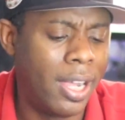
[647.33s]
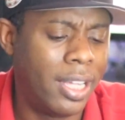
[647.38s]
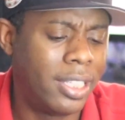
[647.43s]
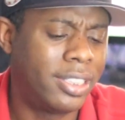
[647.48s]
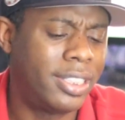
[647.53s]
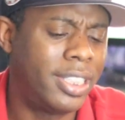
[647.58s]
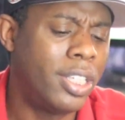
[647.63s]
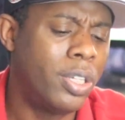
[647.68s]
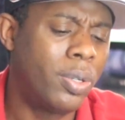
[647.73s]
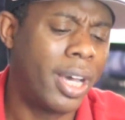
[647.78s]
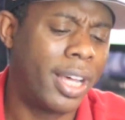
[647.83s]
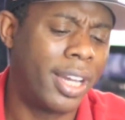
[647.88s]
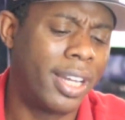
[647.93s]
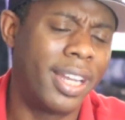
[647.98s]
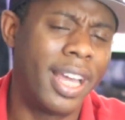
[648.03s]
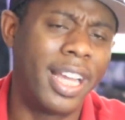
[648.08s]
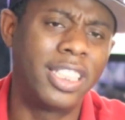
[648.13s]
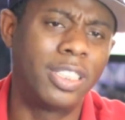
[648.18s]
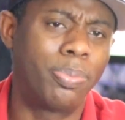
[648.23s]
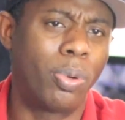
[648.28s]
Still got a
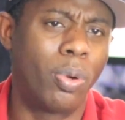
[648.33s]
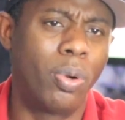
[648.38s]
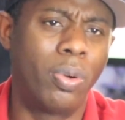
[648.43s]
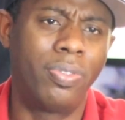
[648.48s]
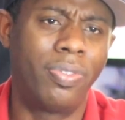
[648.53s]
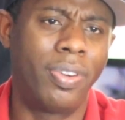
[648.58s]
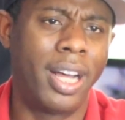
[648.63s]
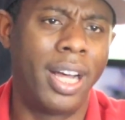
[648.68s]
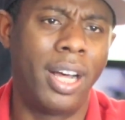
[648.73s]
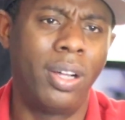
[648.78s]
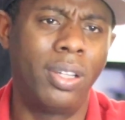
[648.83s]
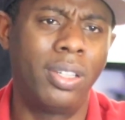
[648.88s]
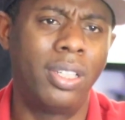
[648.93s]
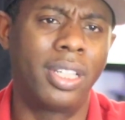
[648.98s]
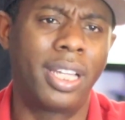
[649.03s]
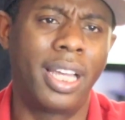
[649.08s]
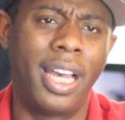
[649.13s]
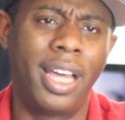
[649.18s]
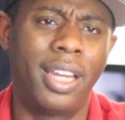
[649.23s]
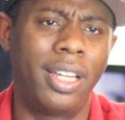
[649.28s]
nice profile.
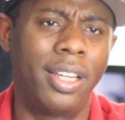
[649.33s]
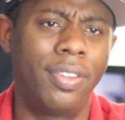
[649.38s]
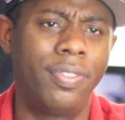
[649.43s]
Look at it.